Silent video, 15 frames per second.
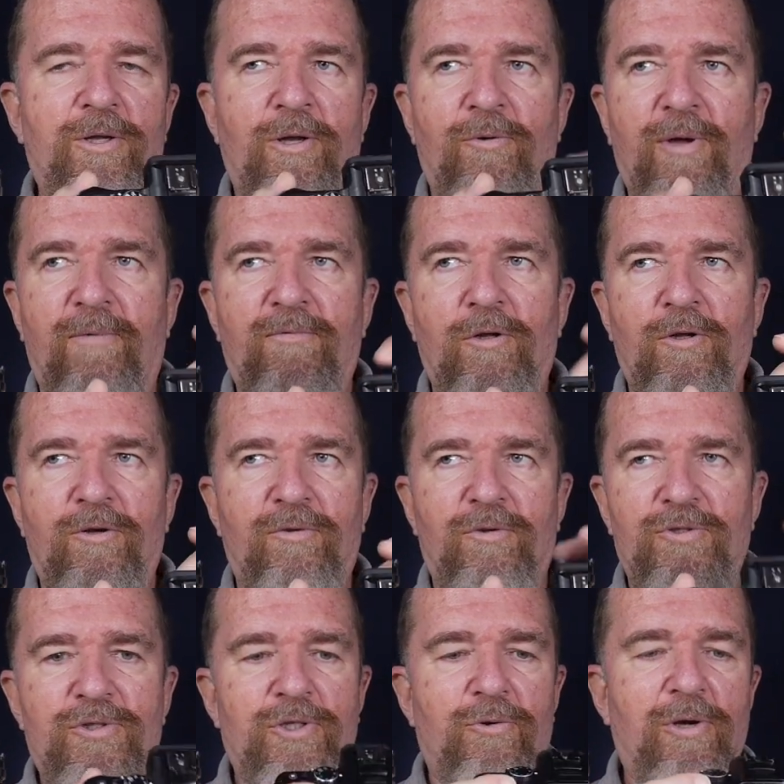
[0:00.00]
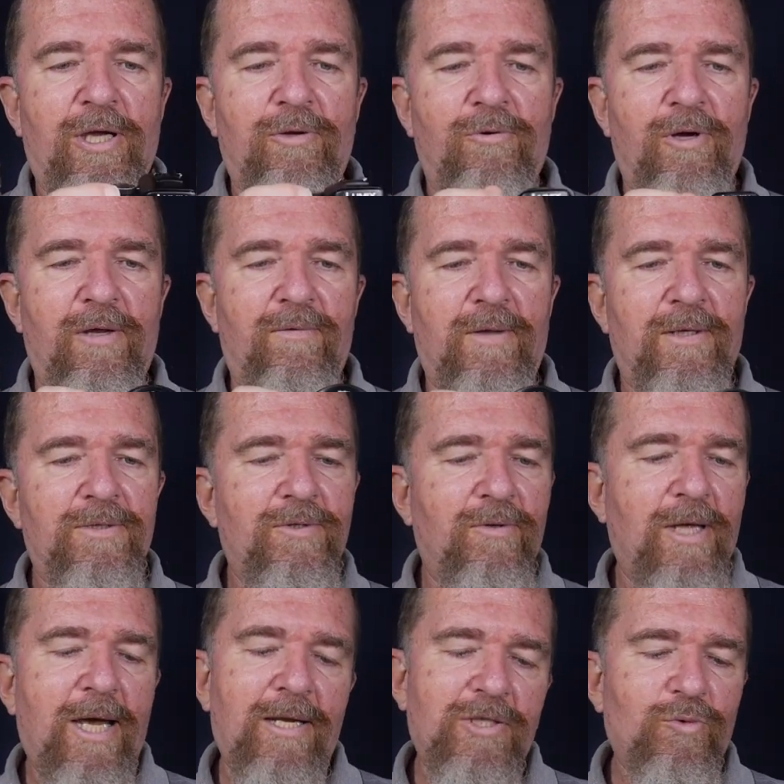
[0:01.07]
You don't have to look at the screen or anything. So
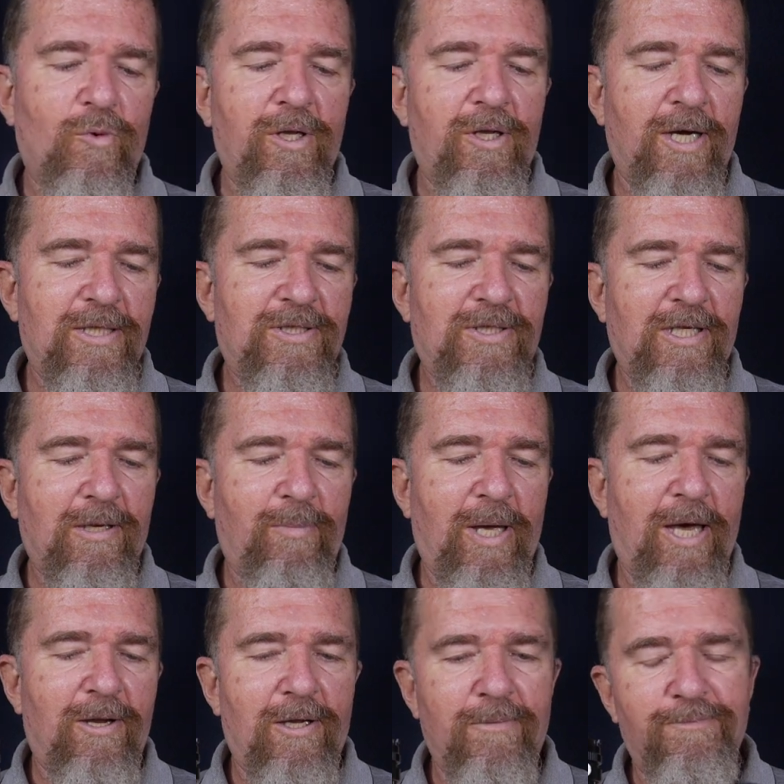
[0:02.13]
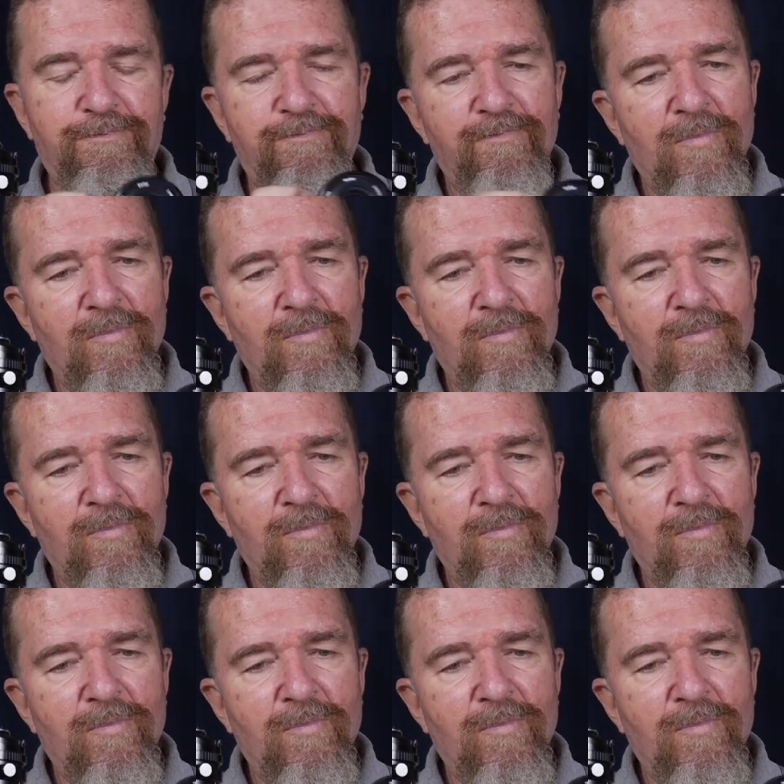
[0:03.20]
that is one nice thing about it.